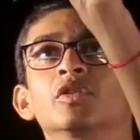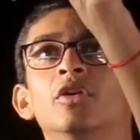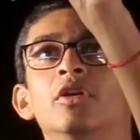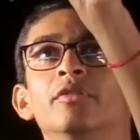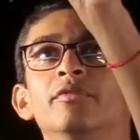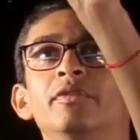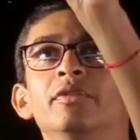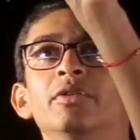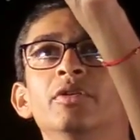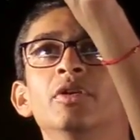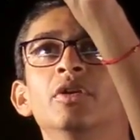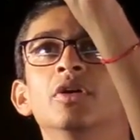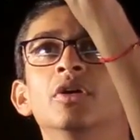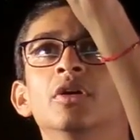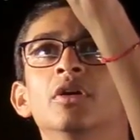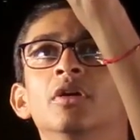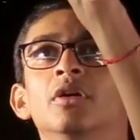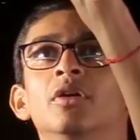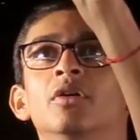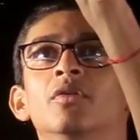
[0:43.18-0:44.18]
or
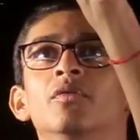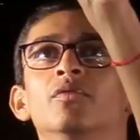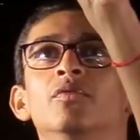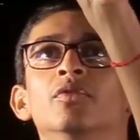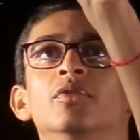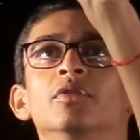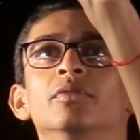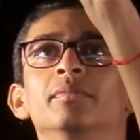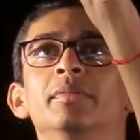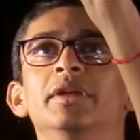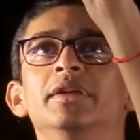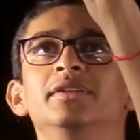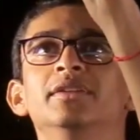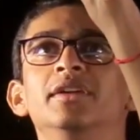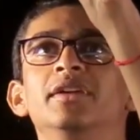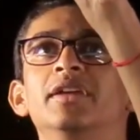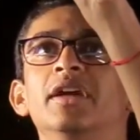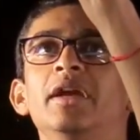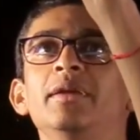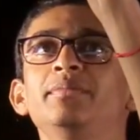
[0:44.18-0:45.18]
4
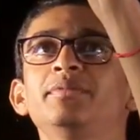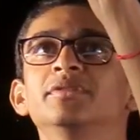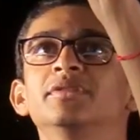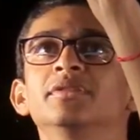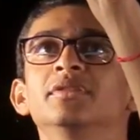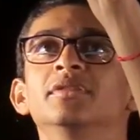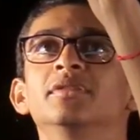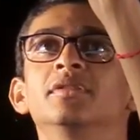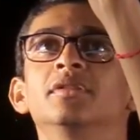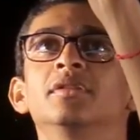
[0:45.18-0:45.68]
major types.